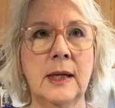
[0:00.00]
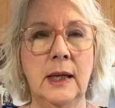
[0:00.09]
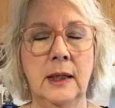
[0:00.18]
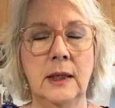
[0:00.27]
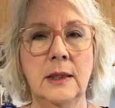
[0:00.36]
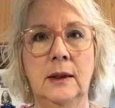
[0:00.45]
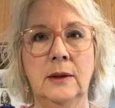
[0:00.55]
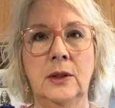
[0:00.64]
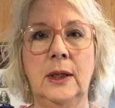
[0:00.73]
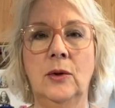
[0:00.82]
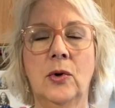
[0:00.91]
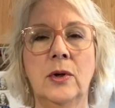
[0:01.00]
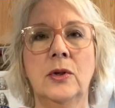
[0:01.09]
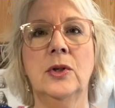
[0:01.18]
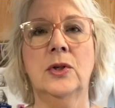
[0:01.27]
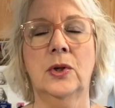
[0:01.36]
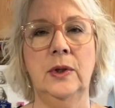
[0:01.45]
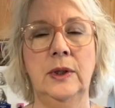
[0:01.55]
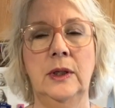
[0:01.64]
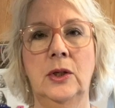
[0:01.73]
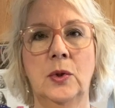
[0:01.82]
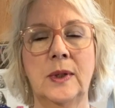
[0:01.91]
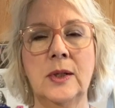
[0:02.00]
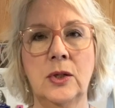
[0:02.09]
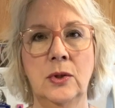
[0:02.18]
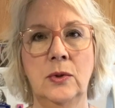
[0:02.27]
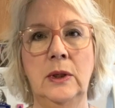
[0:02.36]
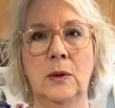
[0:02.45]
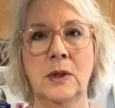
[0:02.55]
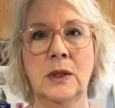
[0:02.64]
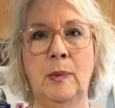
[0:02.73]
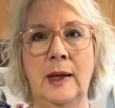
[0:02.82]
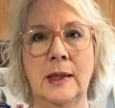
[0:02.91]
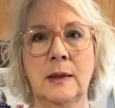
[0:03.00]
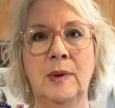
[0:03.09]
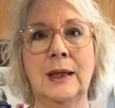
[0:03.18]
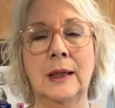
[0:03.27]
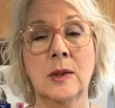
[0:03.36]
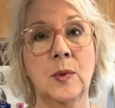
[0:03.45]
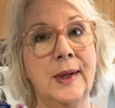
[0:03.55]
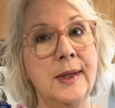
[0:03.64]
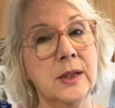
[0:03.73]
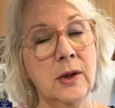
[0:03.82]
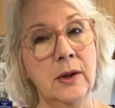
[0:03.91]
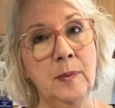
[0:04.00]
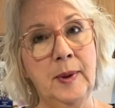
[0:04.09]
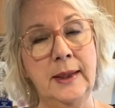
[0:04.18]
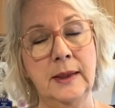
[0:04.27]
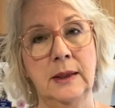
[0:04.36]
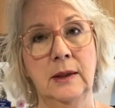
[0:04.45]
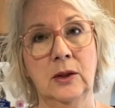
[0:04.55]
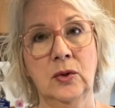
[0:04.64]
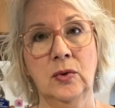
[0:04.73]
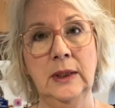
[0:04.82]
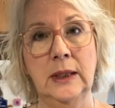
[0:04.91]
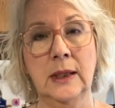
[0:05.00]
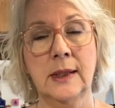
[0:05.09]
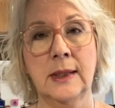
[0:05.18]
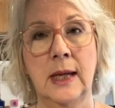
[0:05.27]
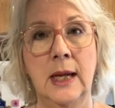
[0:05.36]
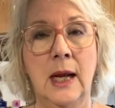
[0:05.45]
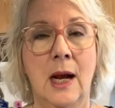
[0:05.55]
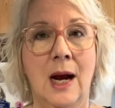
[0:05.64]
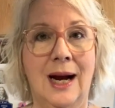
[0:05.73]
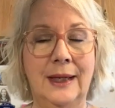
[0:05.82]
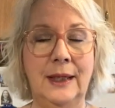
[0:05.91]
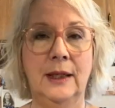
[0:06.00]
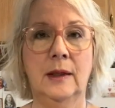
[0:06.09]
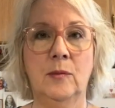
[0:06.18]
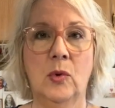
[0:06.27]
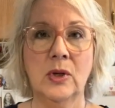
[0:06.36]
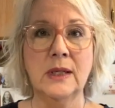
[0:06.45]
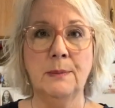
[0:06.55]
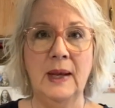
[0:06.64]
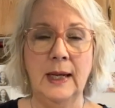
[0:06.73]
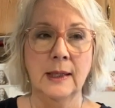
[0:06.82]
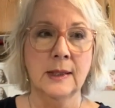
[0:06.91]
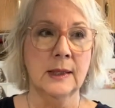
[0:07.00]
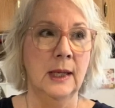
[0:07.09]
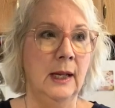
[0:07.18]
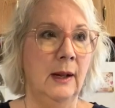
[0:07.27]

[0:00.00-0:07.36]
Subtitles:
and in order to turn it into a studio space, because when I started painting in acrylics, I needed more space.